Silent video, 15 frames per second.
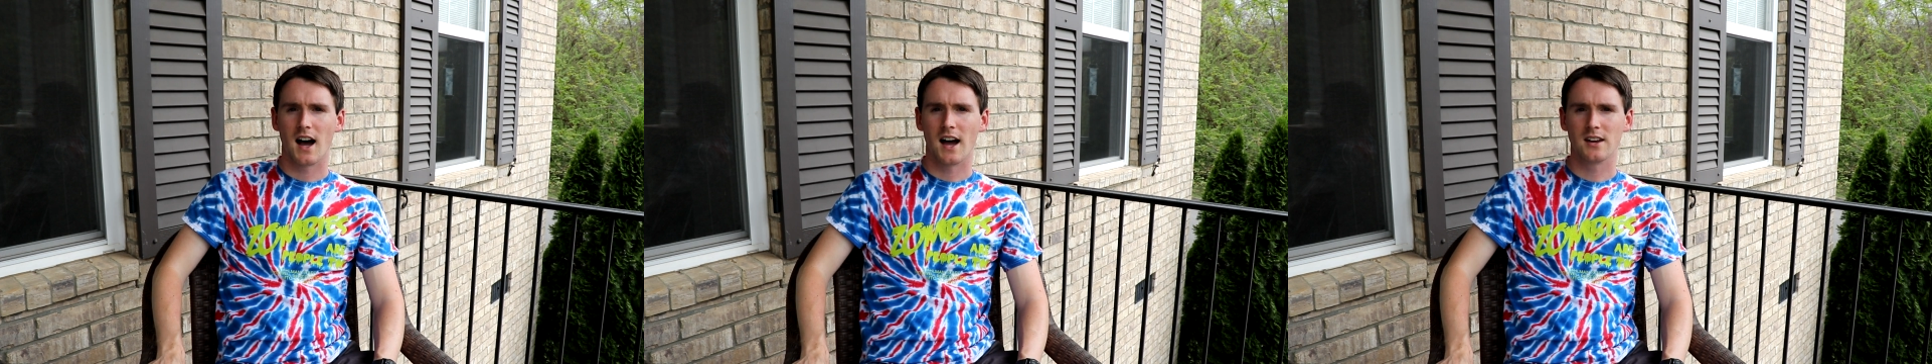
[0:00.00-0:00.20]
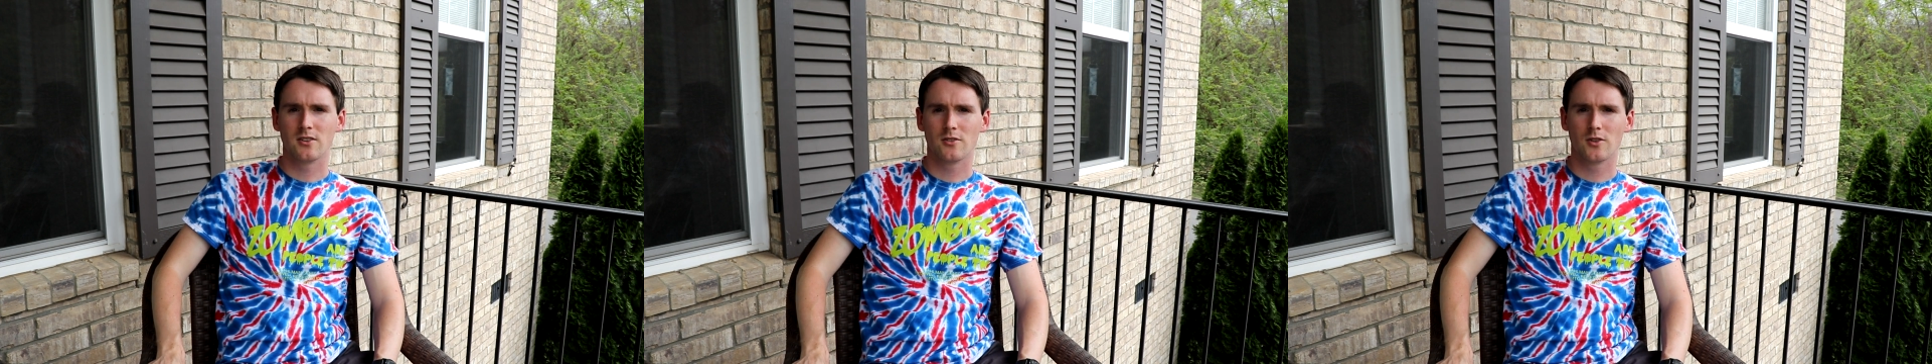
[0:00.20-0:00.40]

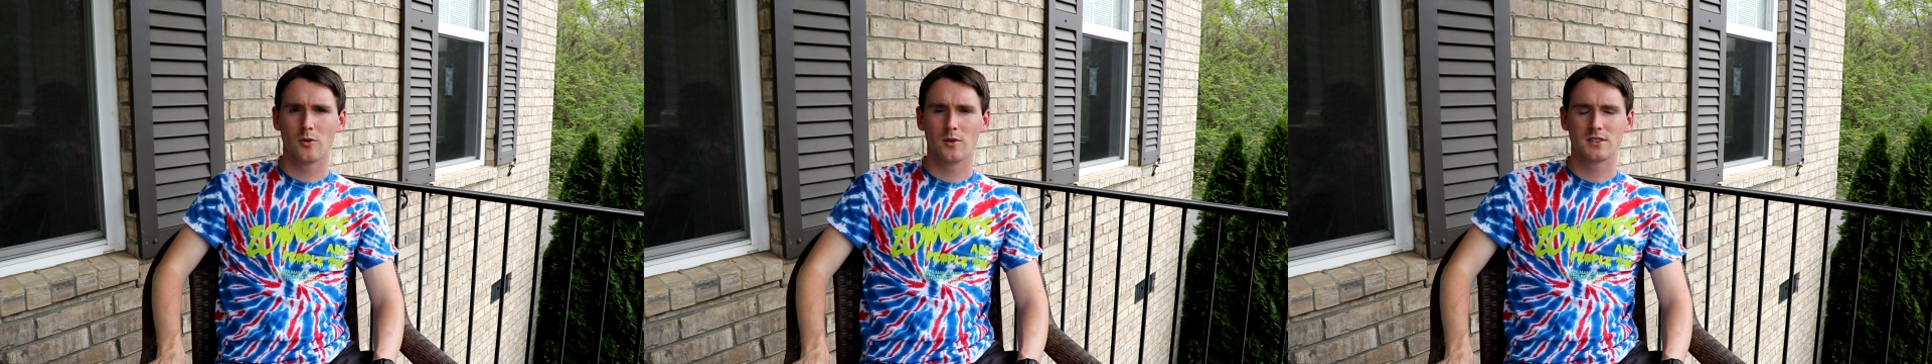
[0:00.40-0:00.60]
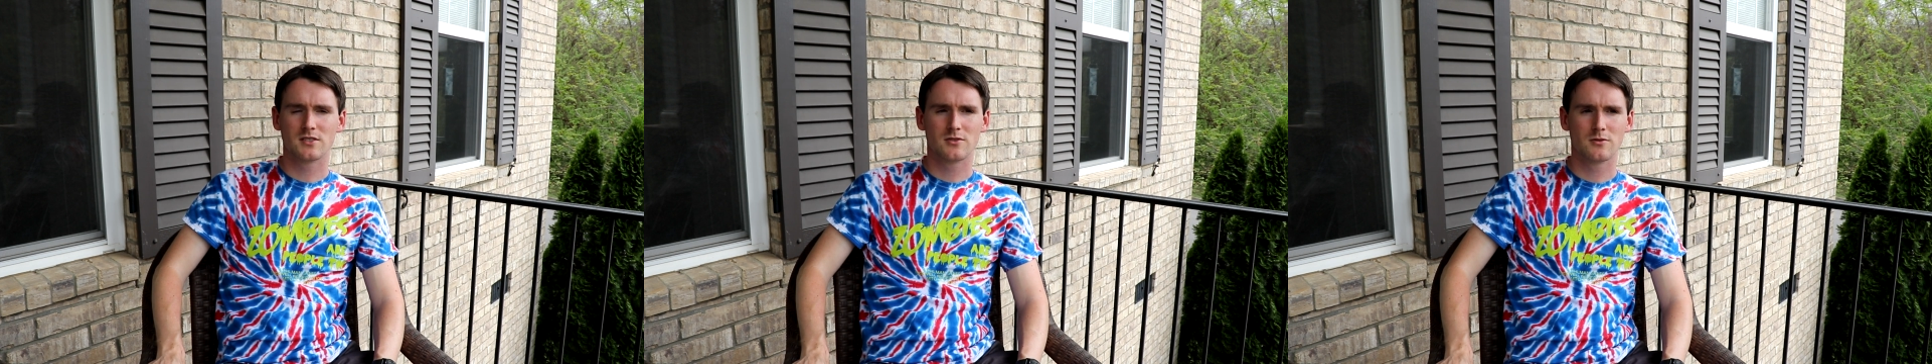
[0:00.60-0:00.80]
I don't
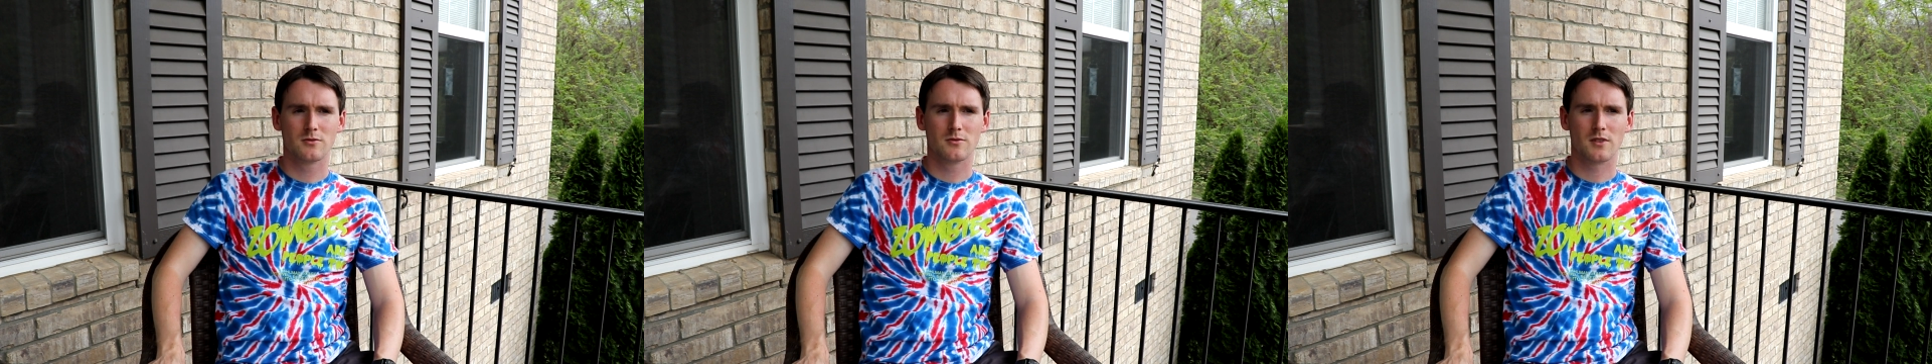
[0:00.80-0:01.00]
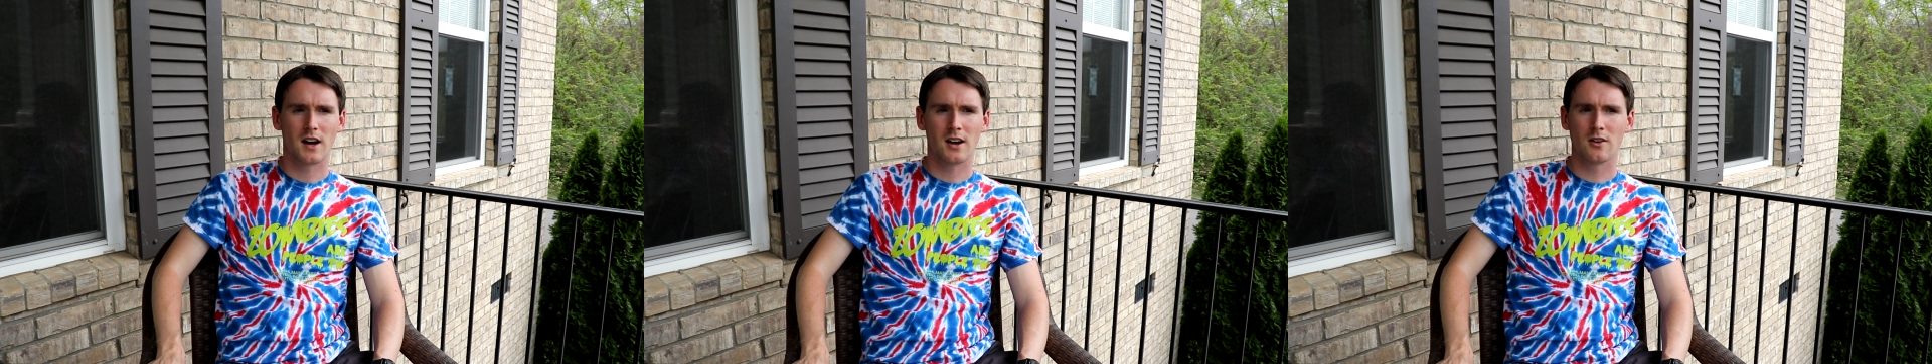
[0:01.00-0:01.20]

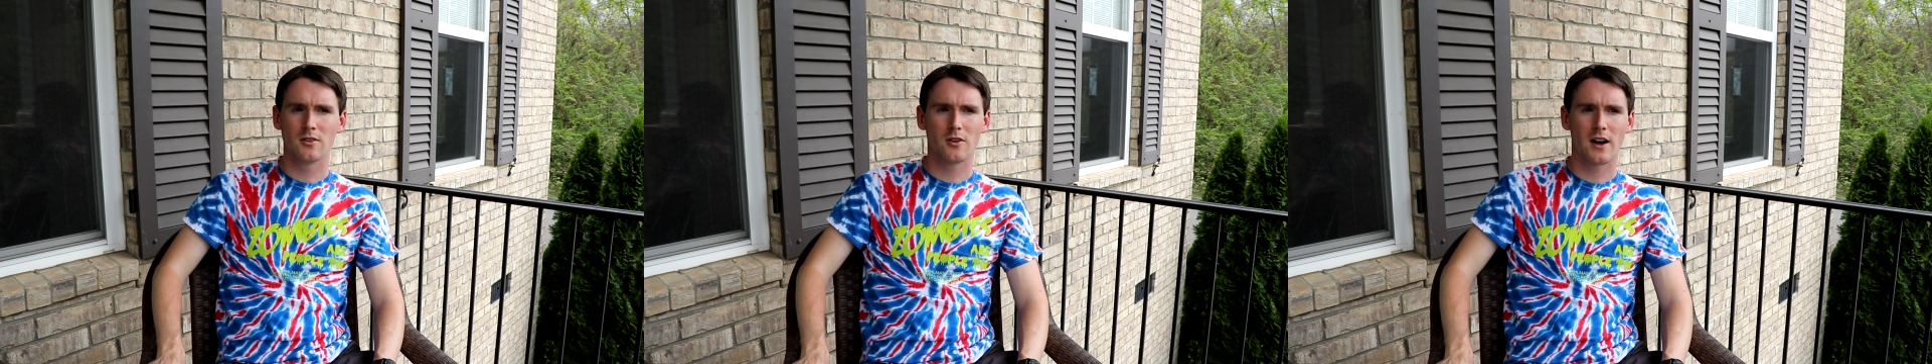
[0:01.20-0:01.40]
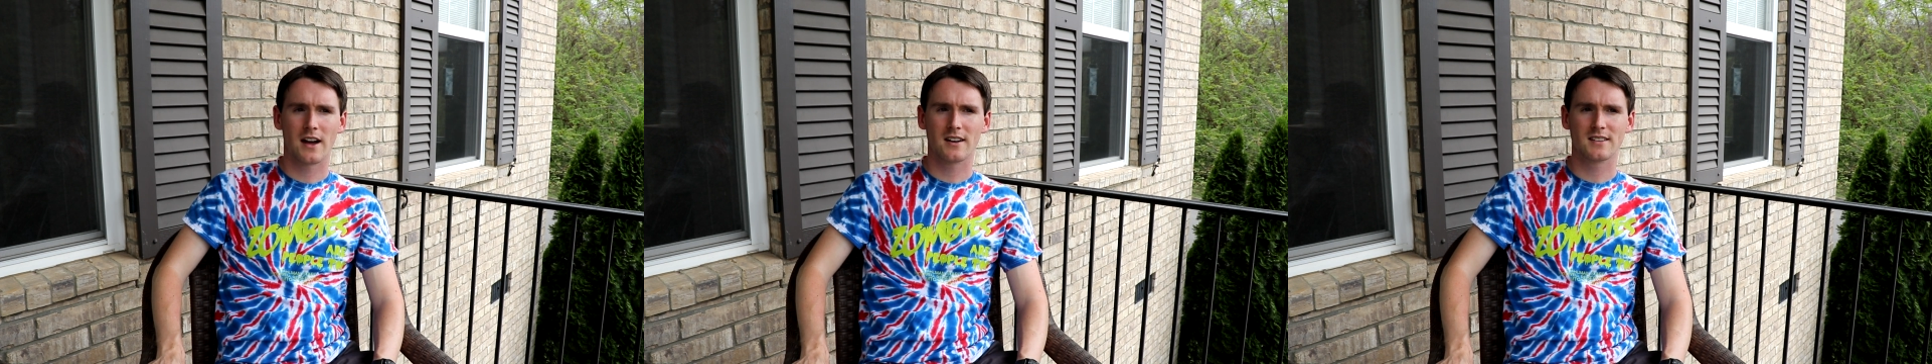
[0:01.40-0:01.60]

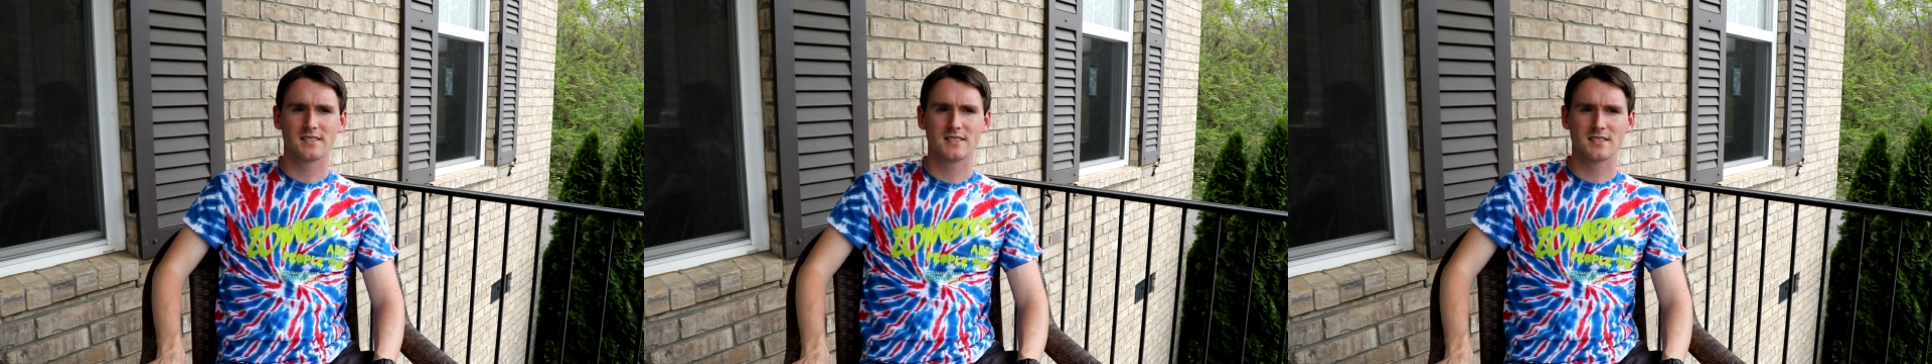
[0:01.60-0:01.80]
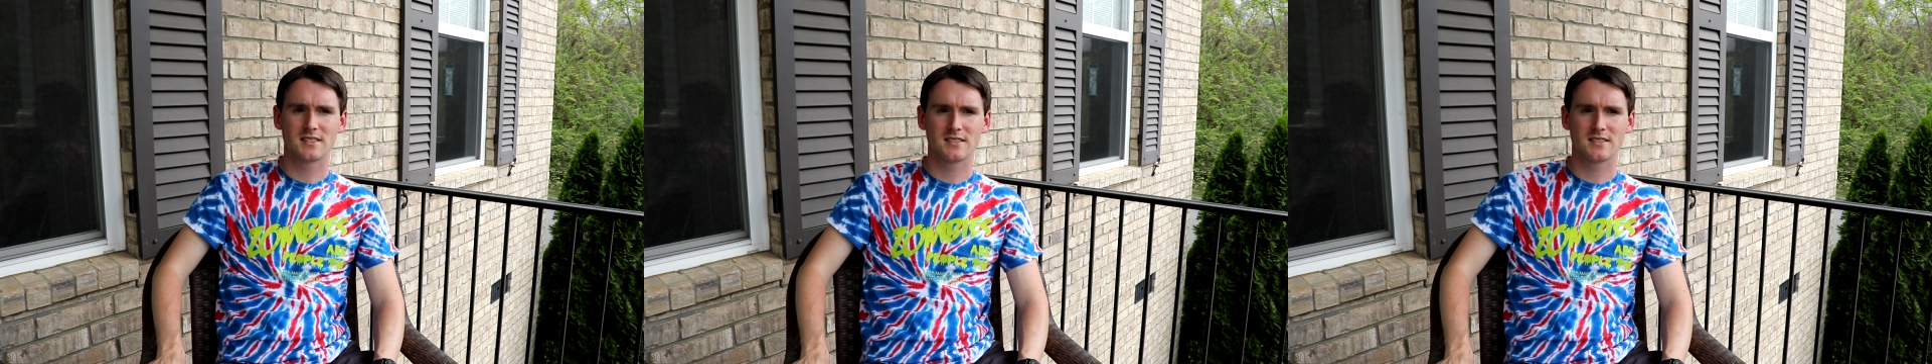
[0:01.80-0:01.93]
know how to